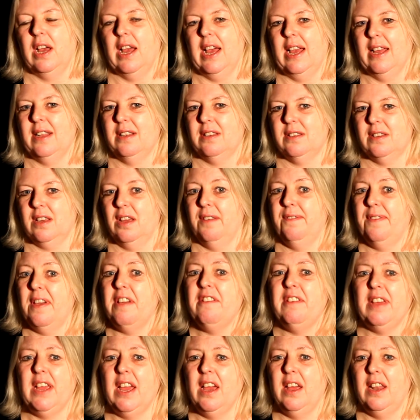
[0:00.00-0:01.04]
at a
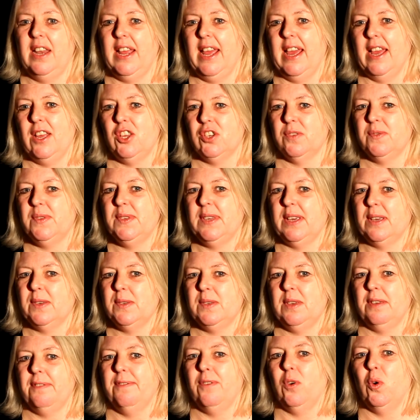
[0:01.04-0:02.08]
very early age of
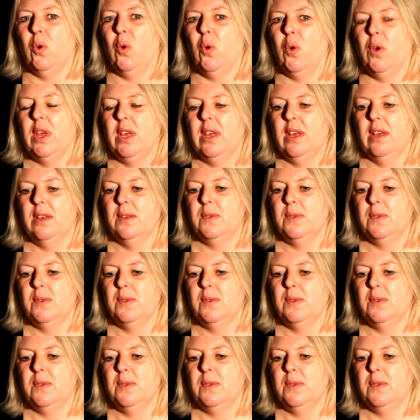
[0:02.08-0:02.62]
64.